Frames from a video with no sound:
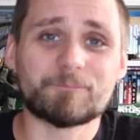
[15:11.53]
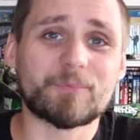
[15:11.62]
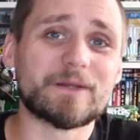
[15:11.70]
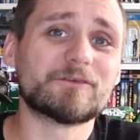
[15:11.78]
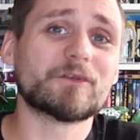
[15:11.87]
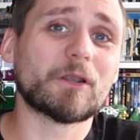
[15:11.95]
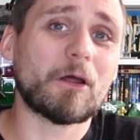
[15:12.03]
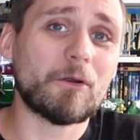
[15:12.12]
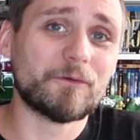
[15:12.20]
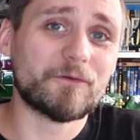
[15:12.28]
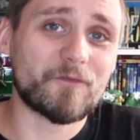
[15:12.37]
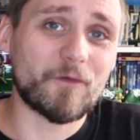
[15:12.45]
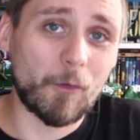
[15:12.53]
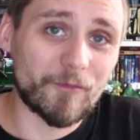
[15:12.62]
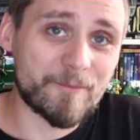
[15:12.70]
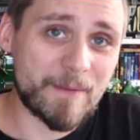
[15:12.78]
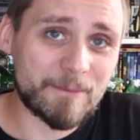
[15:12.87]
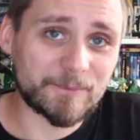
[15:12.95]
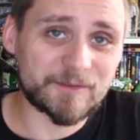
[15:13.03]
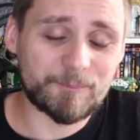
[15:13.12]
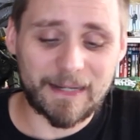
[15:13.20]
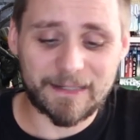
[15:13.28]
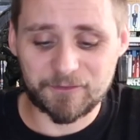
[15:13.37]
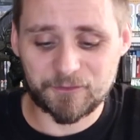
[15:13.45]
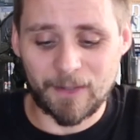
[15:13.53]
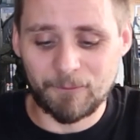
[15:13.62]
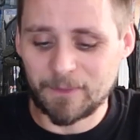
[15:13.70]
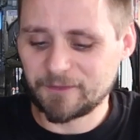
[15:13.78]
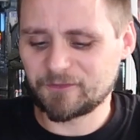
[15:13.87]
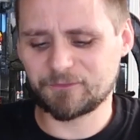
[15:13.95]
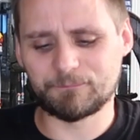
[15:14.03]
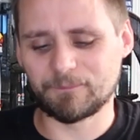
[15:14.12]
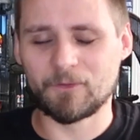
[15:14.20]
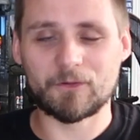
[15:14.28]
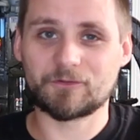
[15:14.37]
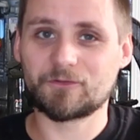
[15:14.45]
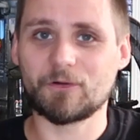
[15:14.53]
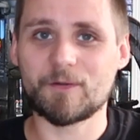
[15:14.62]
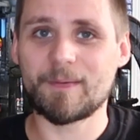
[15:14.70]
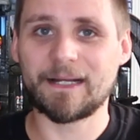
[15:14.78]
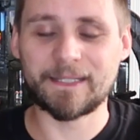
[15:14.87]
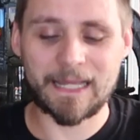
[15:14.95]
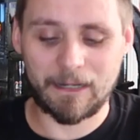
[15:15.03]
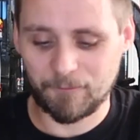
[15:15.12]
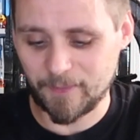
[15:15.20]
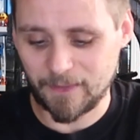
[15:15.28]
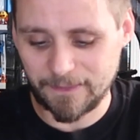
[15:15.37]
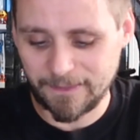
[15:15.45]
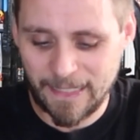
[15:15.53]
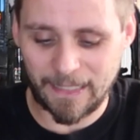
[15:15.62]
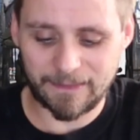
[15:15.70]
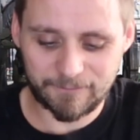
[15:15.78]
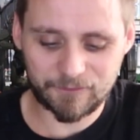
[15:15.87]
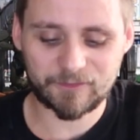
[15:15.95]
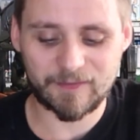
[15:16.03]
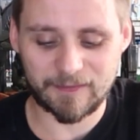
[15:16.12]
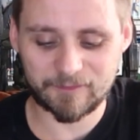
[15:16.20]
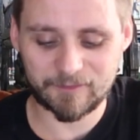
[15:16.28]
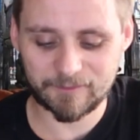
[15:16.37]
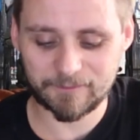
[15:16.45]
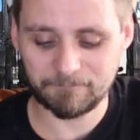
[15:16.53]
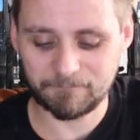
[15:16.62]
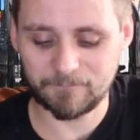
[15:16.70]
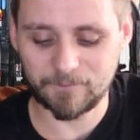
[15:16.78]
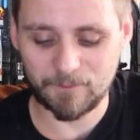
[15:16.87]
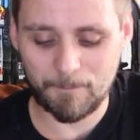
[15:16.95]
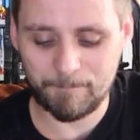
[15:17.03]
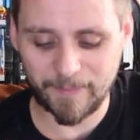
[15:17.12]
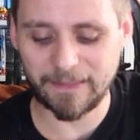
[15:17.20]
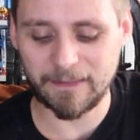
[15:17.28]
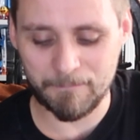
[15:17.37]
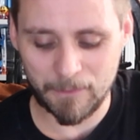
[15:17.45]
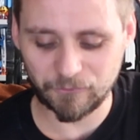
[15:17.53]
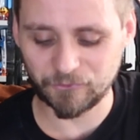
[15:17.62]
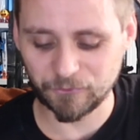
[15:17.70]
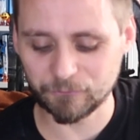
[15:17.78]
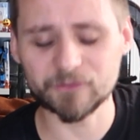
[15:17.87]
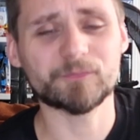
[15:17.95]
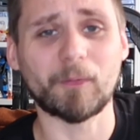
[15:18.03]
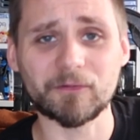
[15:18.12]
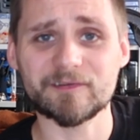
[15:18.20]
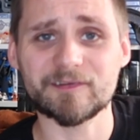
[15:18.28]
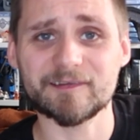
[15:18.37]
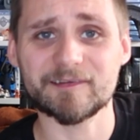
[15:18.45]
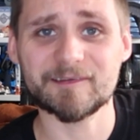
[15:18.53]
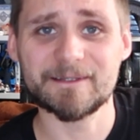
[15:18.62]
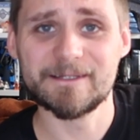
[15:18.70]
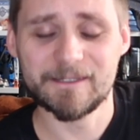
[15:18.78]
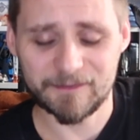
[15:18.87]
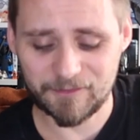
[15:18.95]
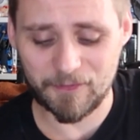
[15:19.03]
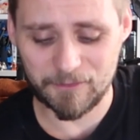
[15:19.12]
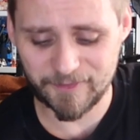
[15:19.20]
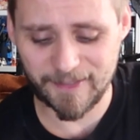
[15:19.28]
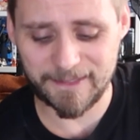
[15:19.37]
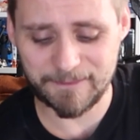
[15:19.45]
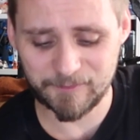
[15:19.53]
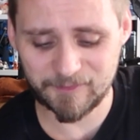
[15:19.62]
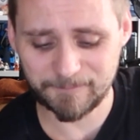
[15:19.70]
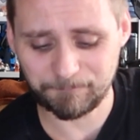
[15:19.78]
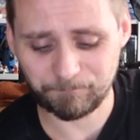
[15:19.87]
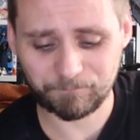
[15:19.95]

brings a load of other memories back as well, which I'm not going to talk about now. But yeah, just has big emotional responses to those games.